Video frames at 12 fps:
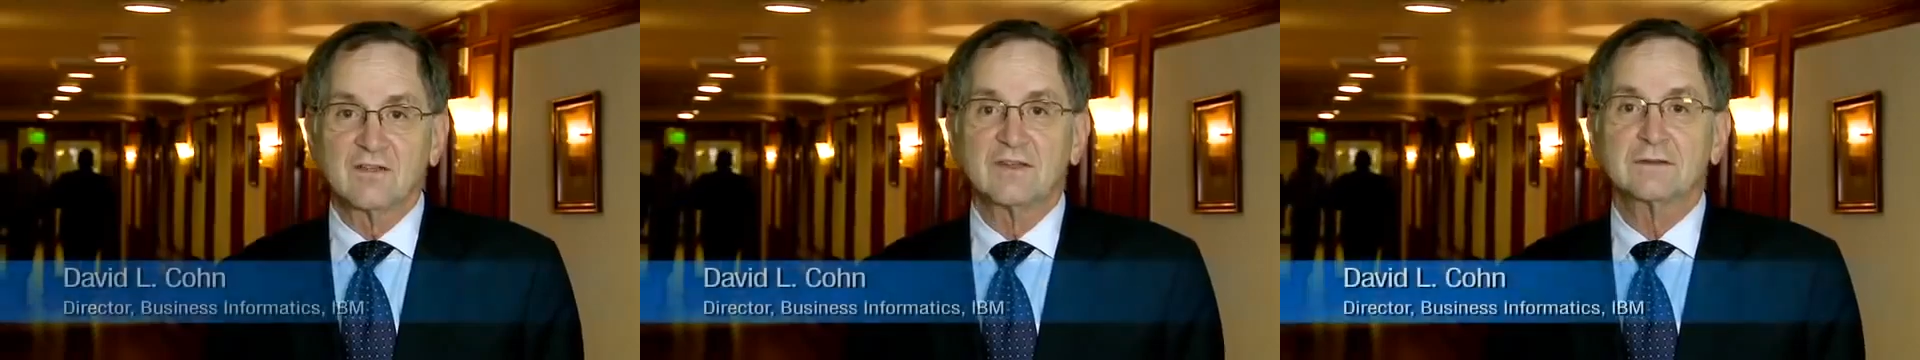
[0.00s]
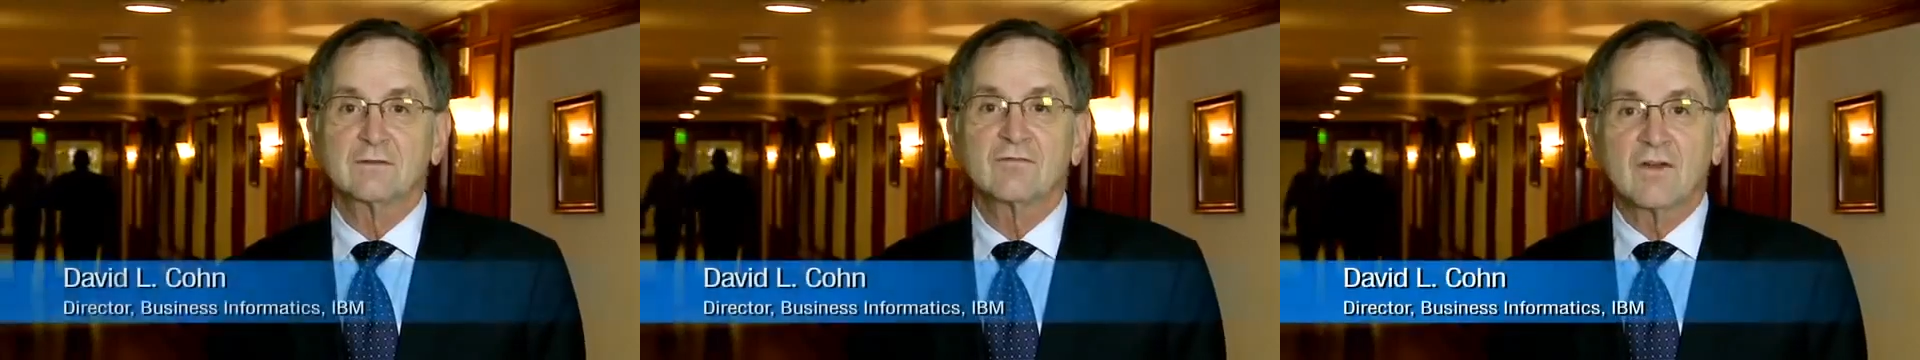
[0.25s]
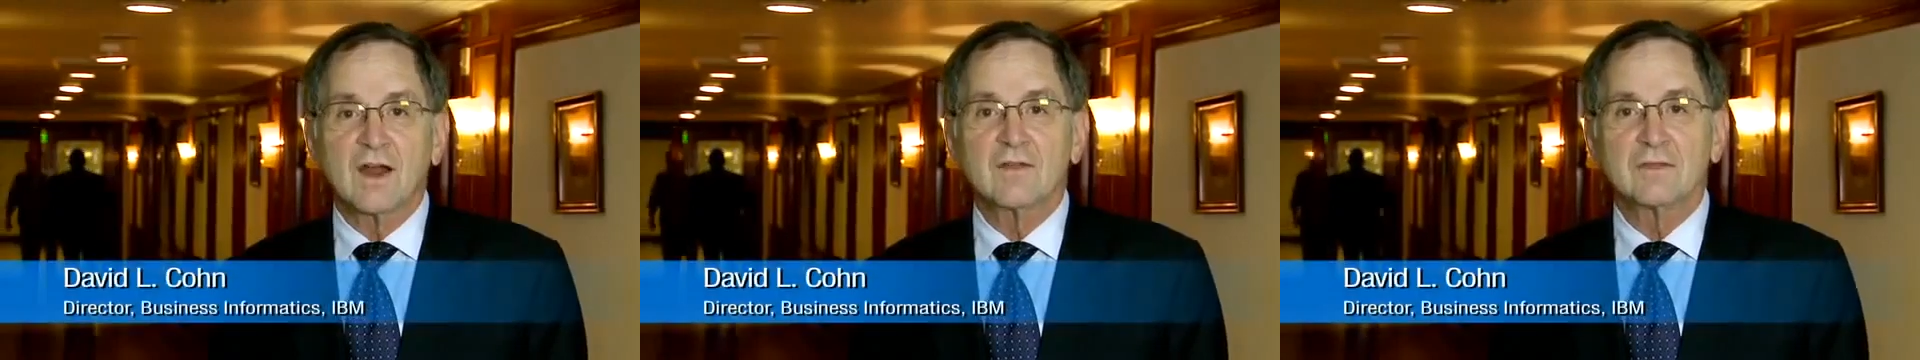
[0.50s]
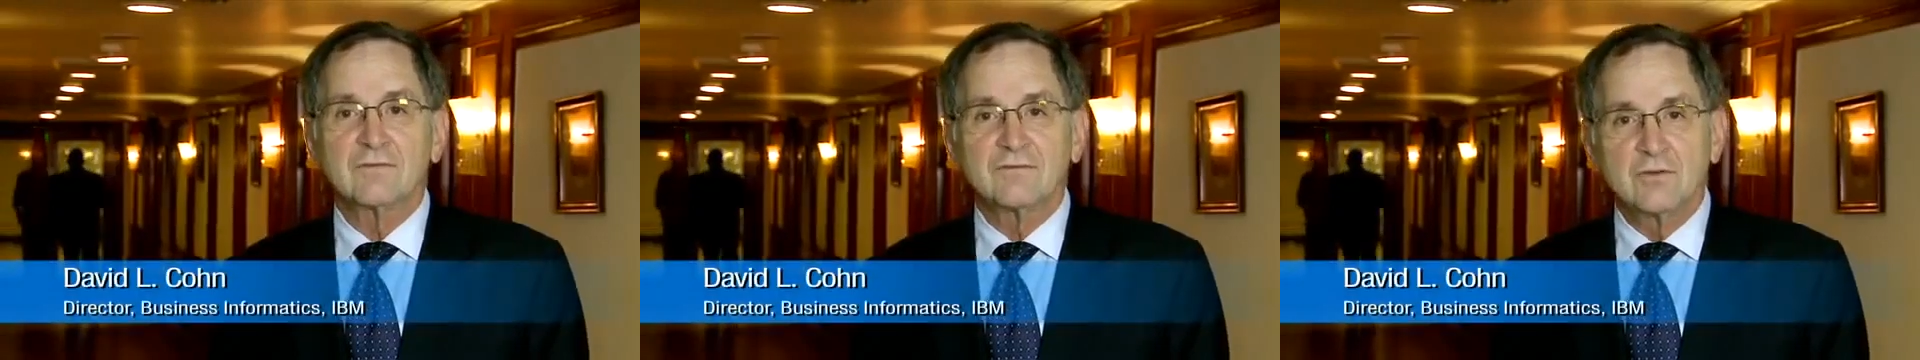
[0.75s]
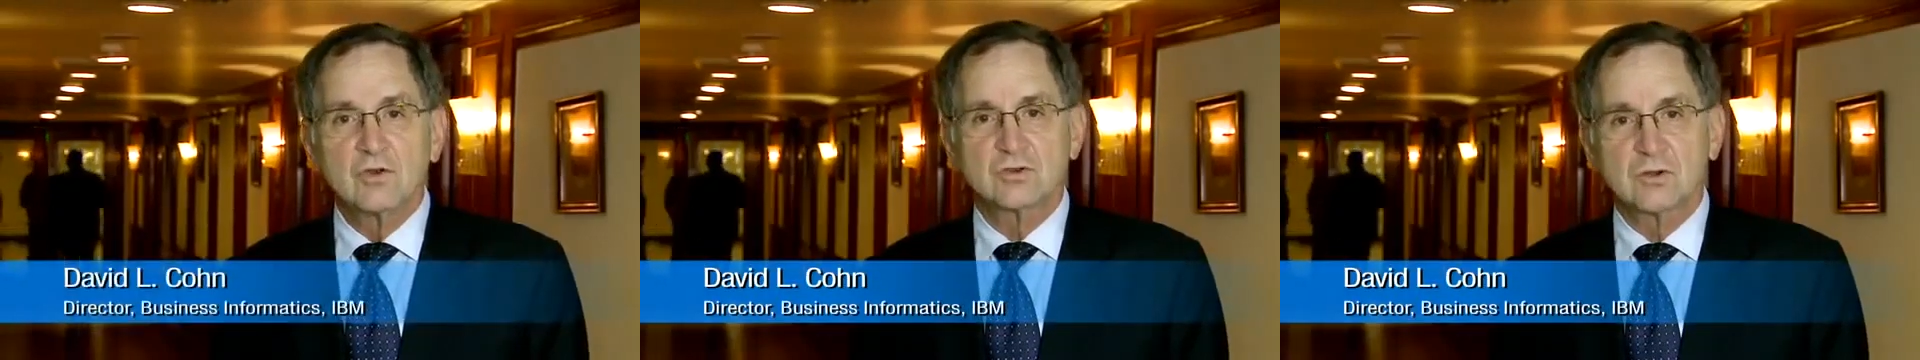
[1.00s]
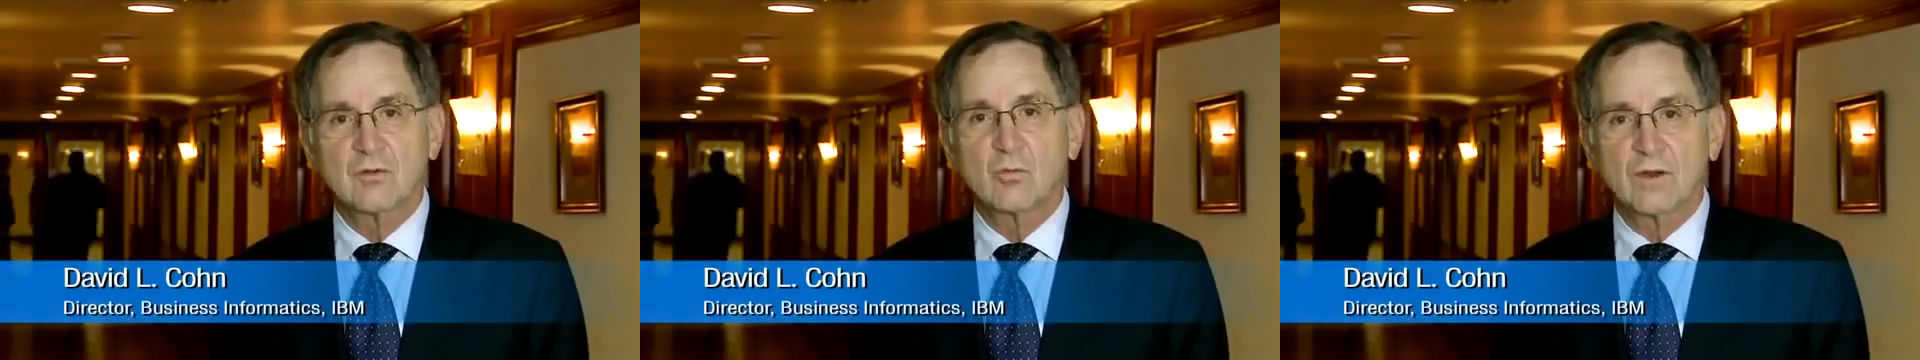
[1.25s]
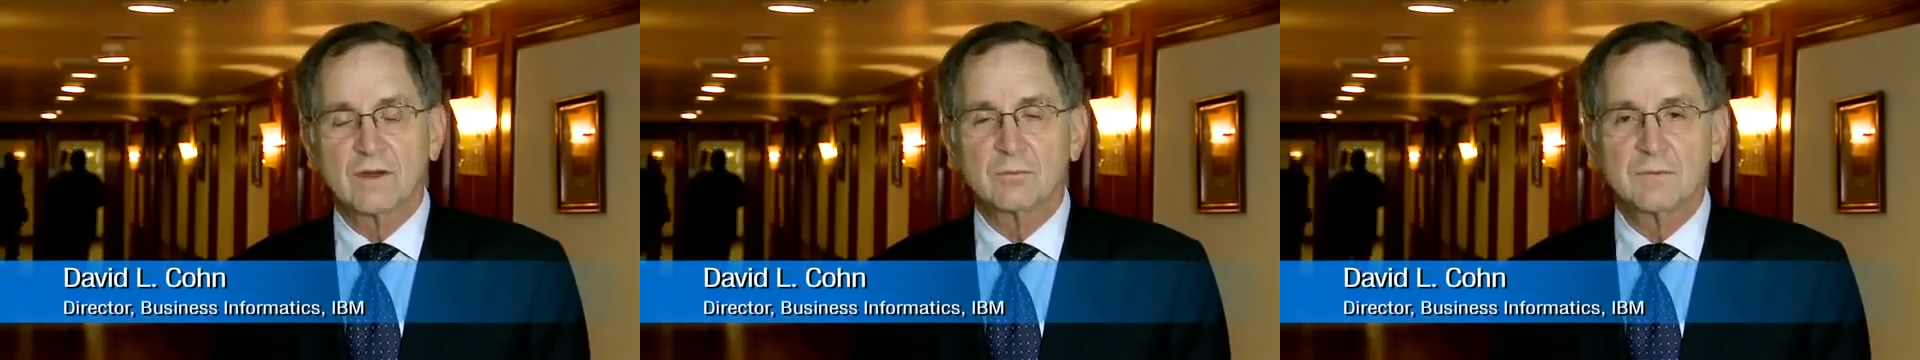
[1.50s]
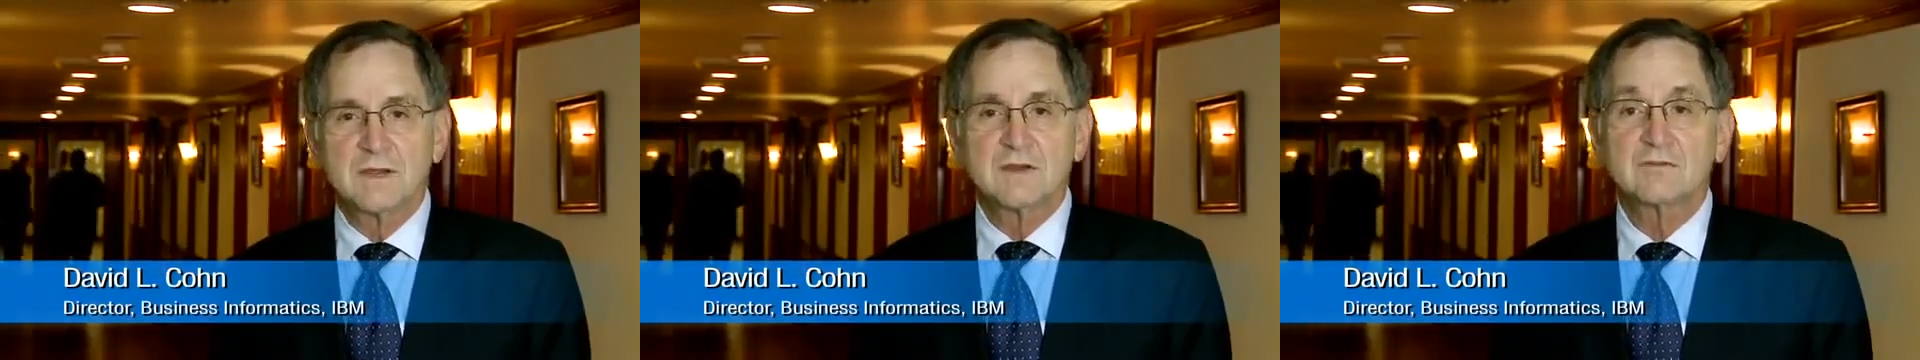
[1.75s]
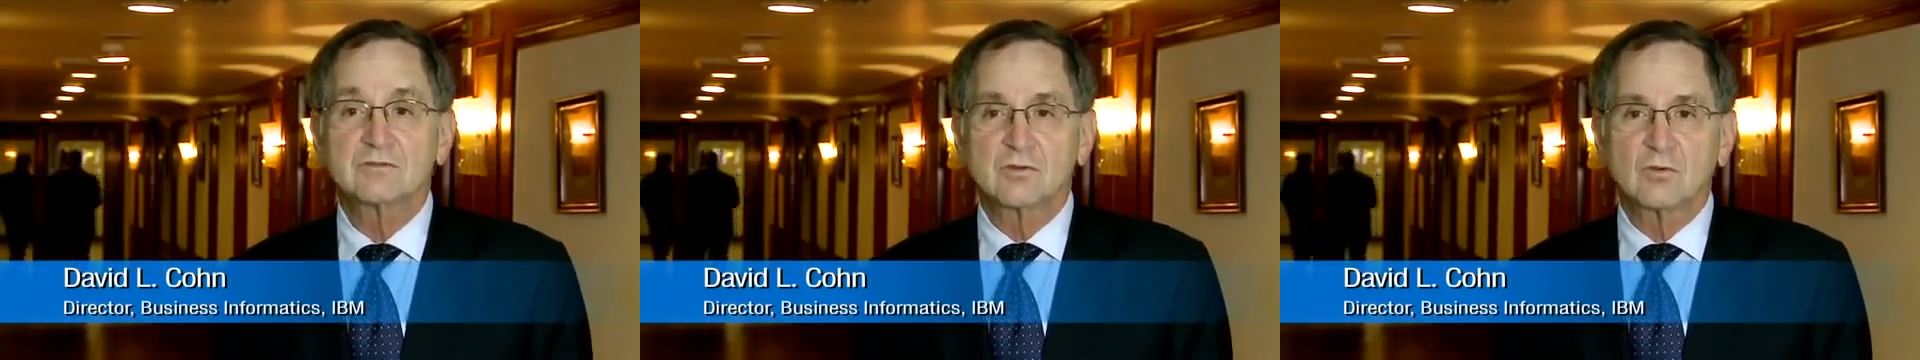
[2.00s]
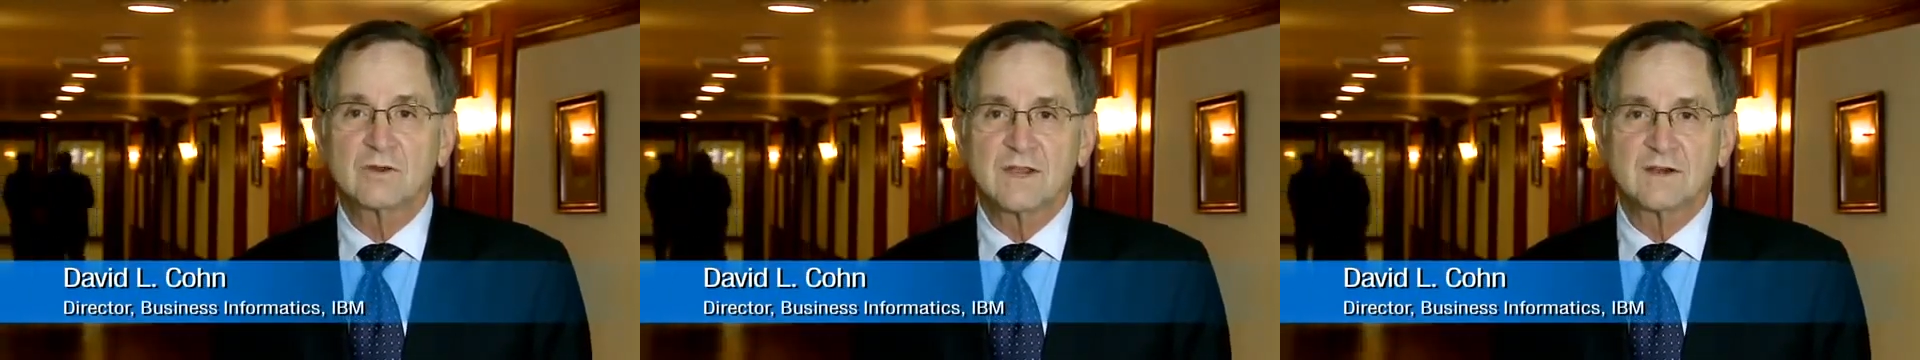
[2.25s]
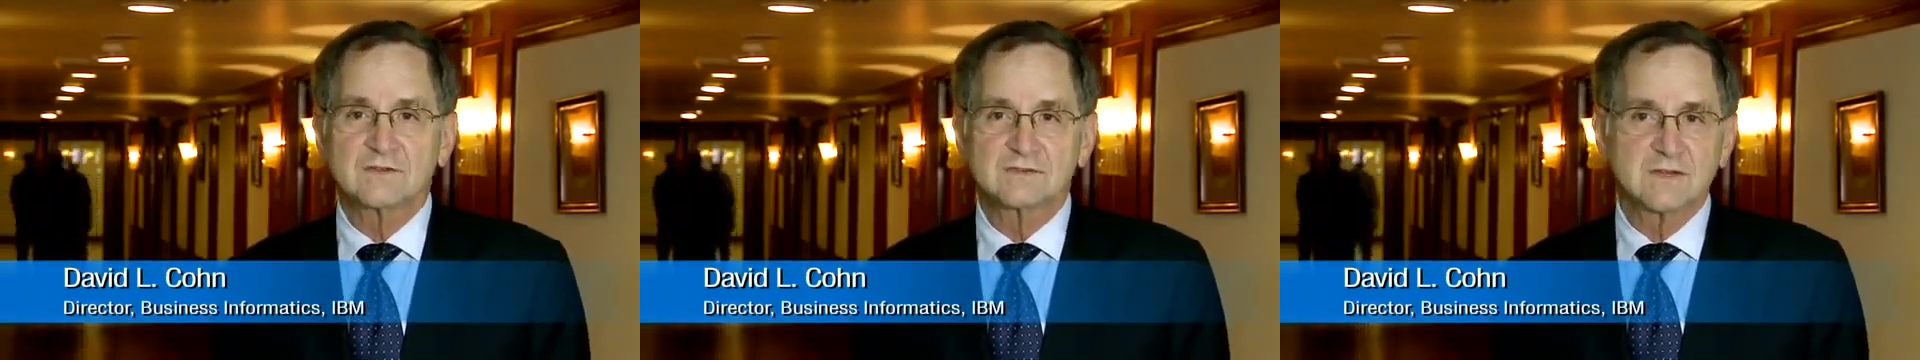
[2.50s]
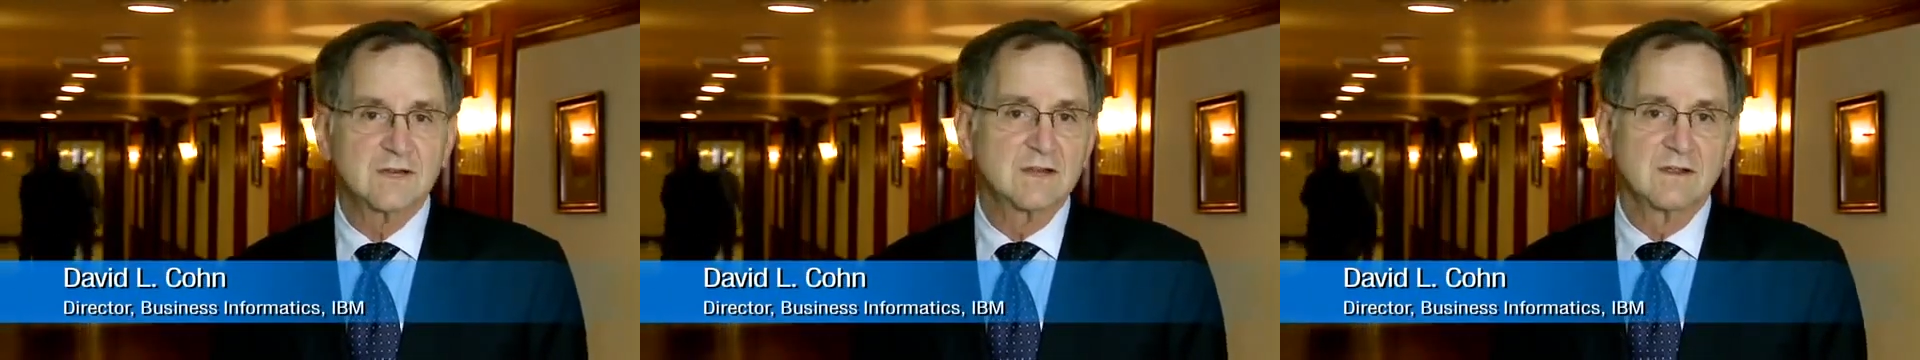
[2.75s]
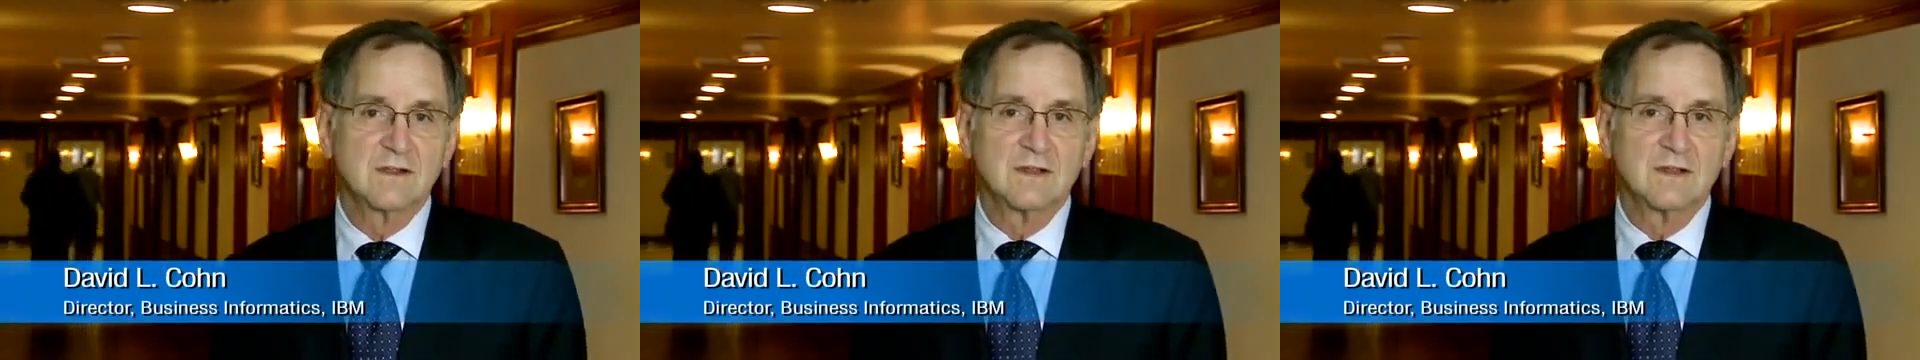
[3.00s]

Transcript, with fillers: than define the future of what it means to create a city